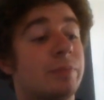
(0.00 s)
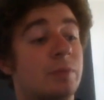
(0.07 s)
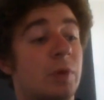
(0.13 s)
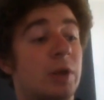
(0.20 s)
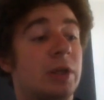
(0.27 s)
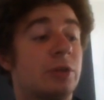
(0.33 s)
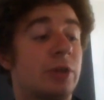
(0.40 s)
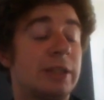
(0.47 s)

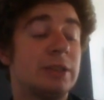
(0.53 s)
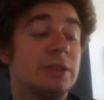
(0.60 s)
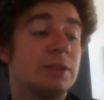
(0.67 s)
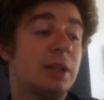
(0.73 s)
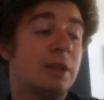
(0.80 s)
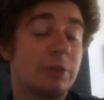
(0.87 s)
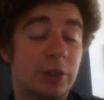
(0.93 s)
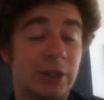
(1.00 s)
when
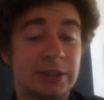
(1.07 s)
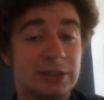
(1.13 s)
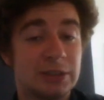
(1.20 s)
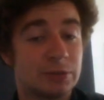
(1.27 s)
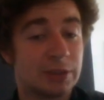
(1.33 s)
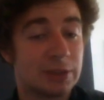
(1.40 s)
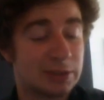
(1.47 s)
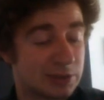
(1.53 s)
another Grade 2
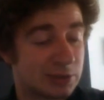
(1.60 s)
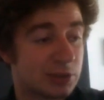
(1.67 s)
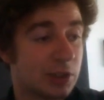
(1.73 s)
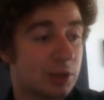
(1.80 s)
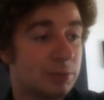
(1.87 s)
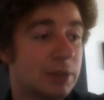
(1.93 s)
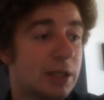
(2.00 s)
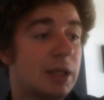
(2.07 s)
is written on
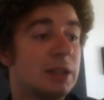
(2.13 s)
top